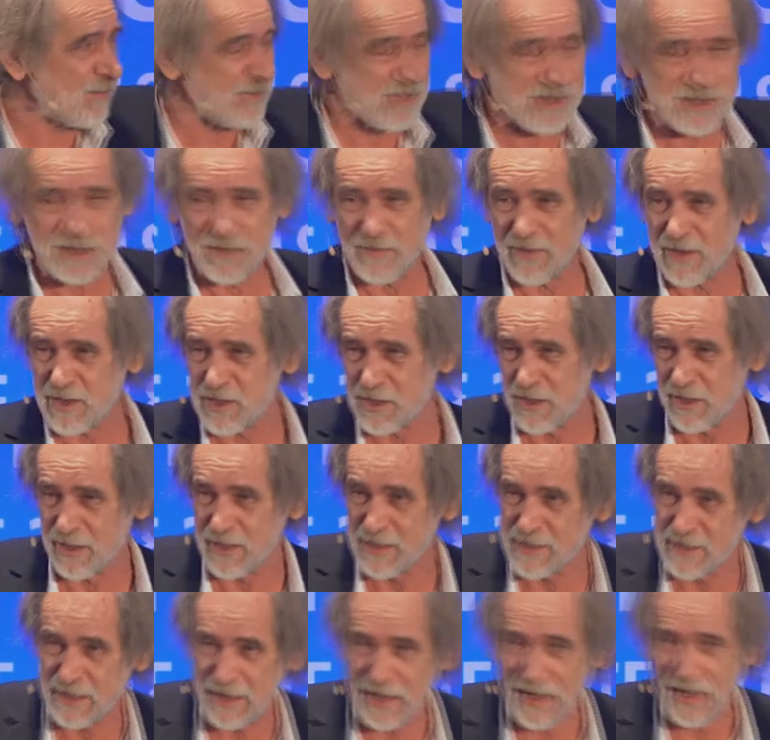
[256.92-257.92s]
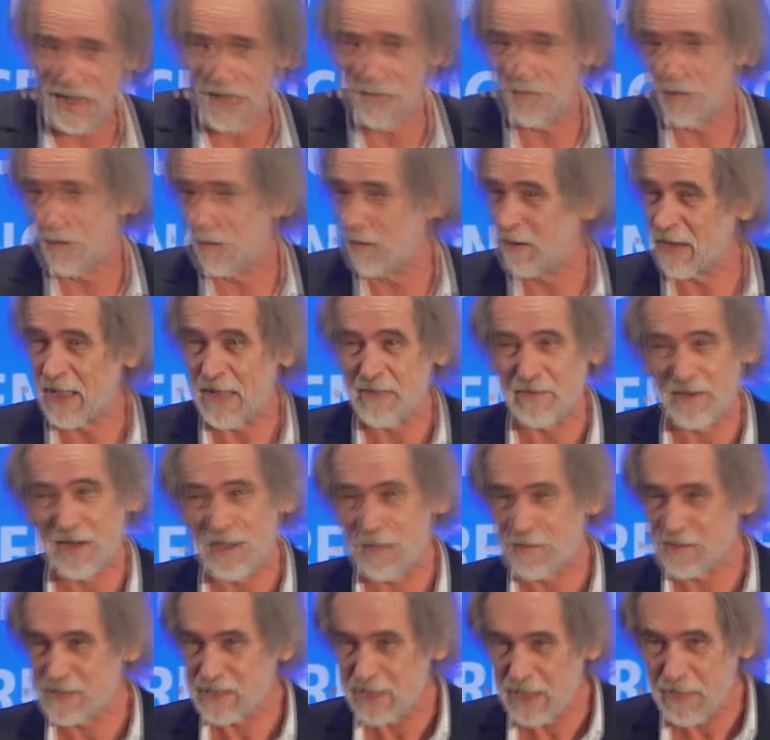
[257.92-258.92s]
him this question, he said, I'm online when
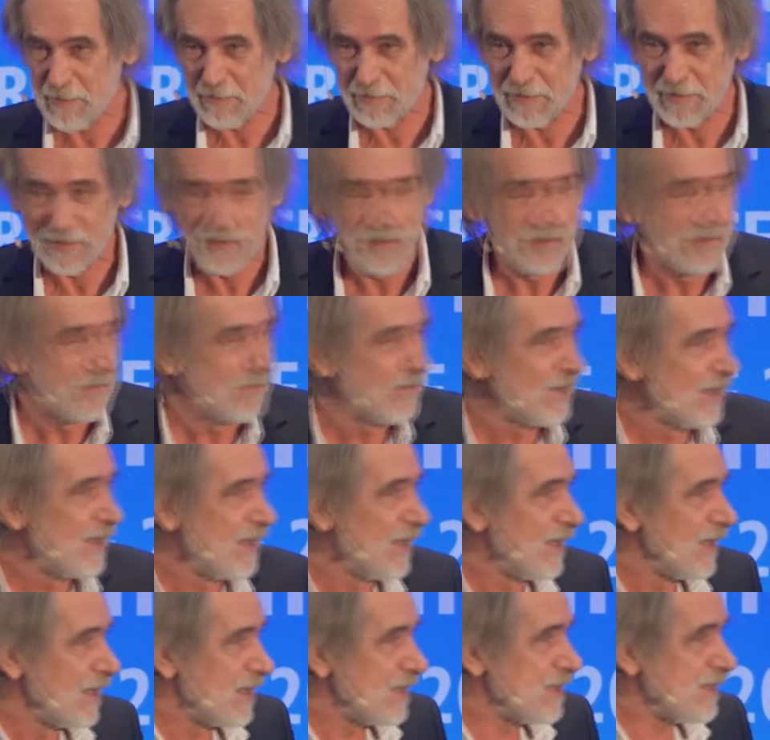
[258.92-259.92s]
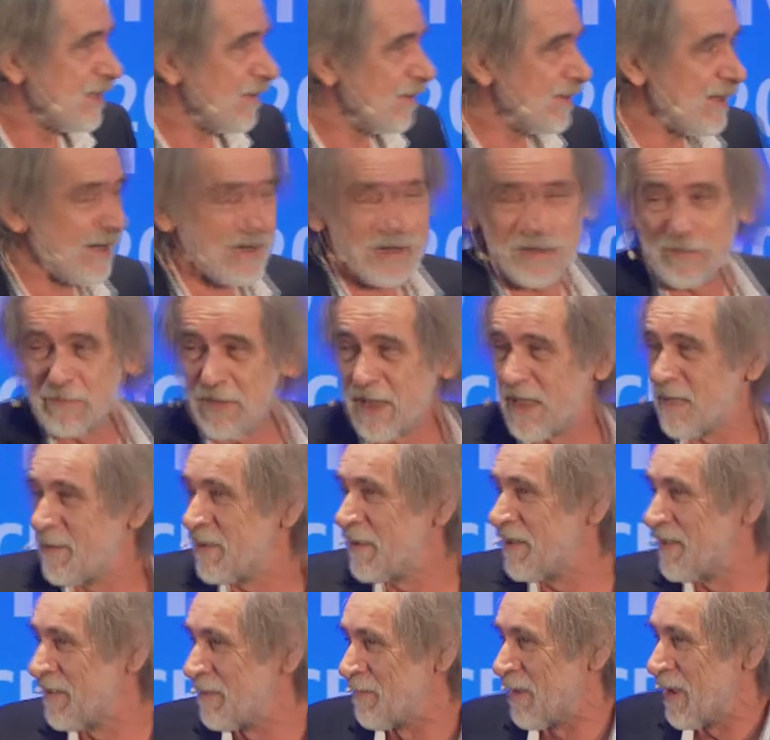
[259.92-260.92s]
I'm asleep. So there are maybe